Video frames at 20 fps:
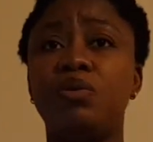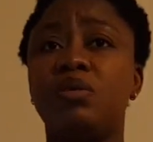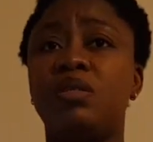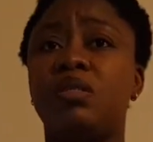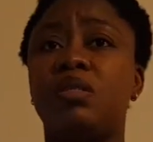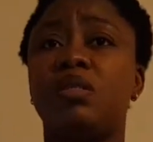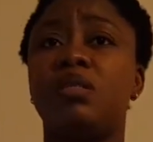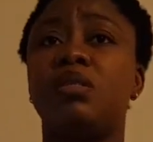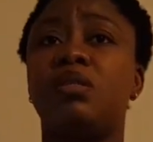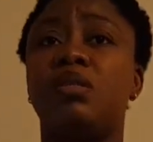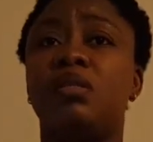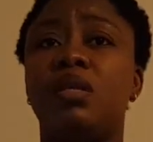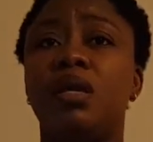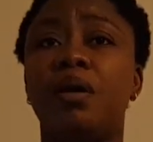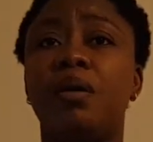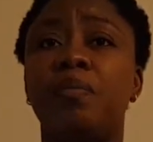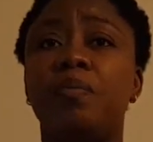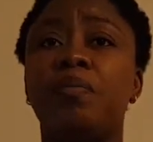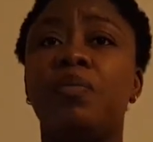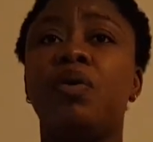
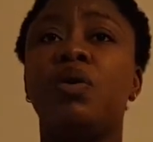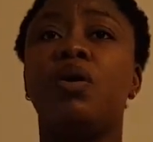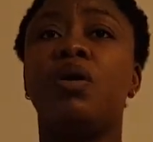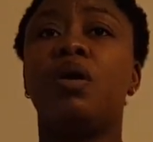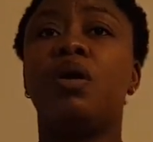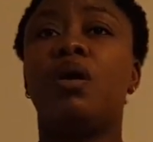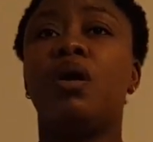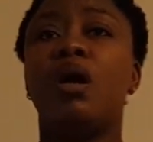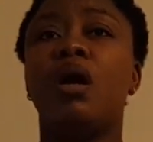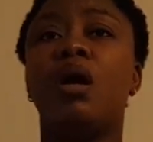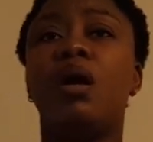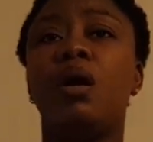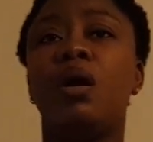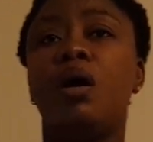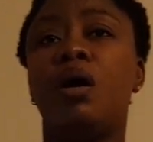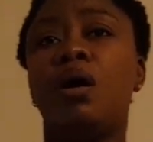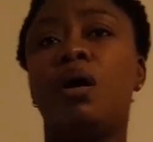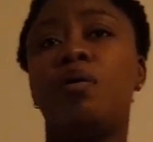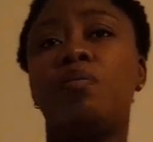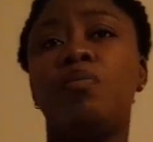system
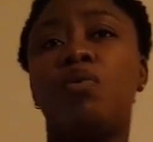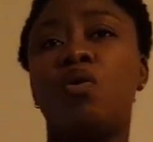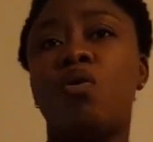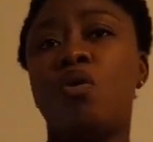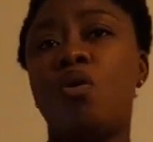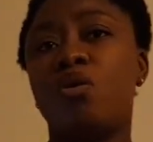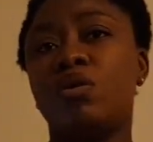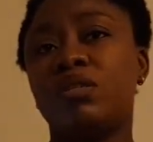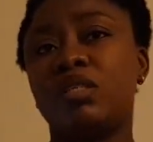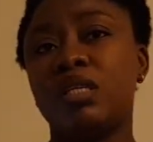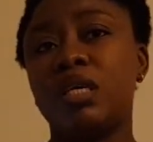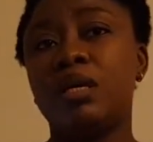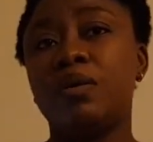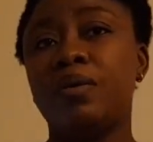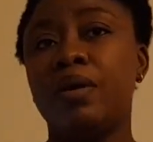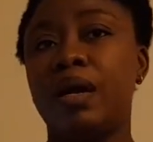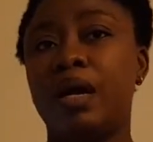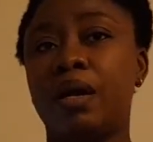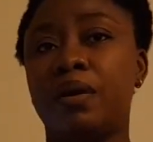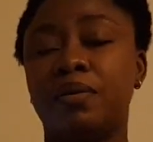cause ill
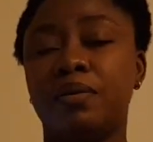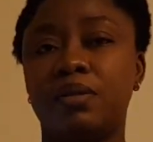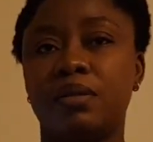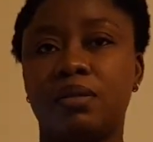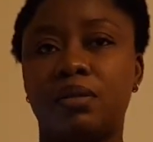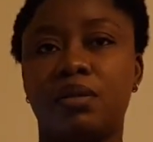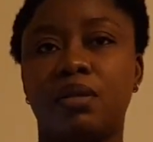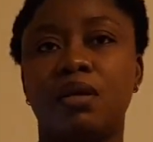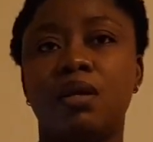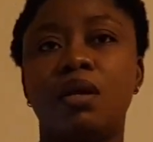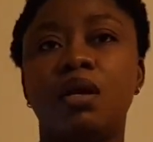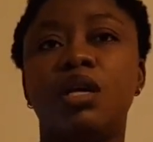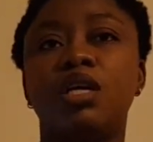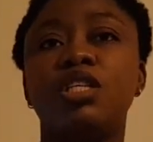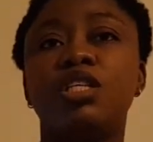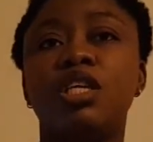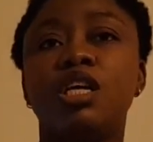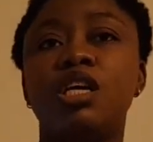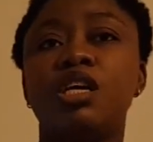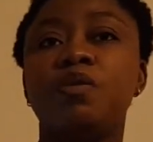health?
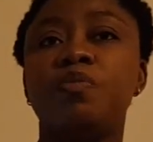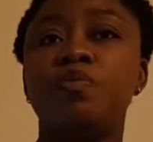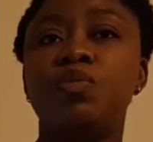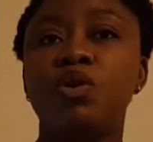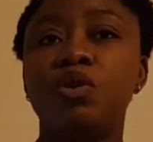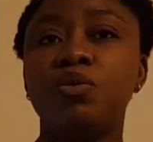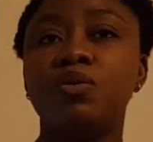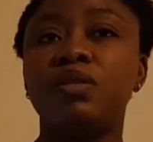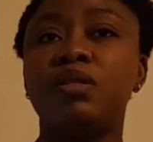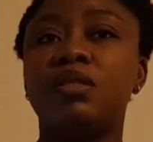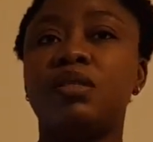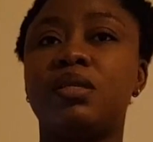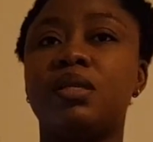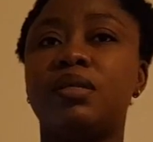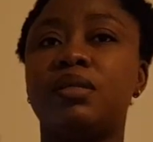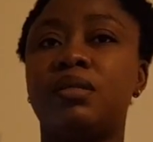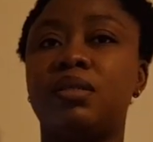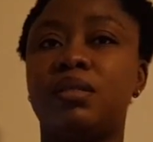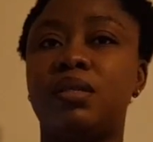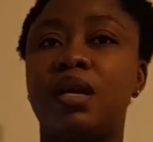The immune
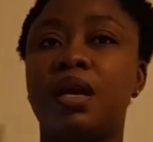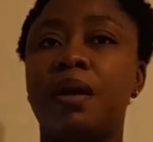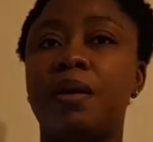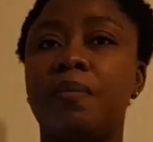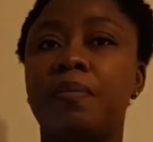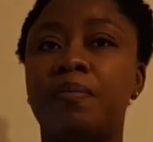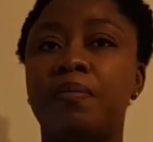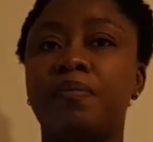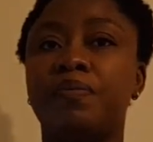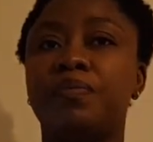system